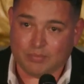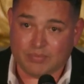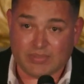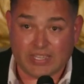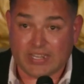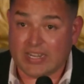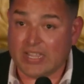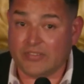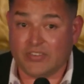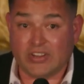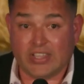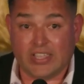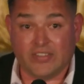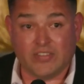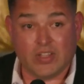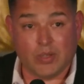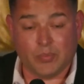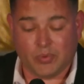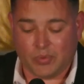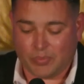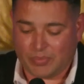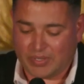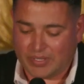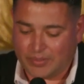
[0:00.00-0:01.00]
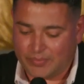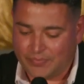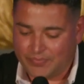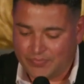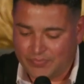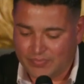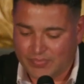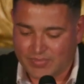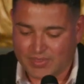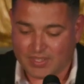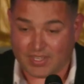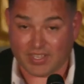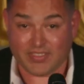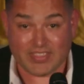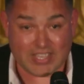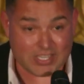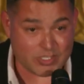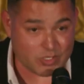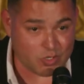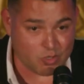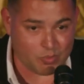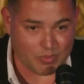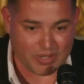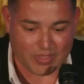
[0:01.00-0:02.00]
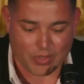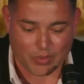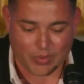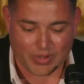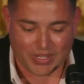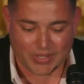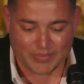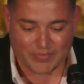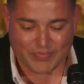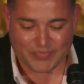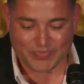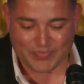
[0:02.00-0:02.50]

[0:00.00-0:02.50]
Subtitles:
They never gave up on me. And that's true, by the way.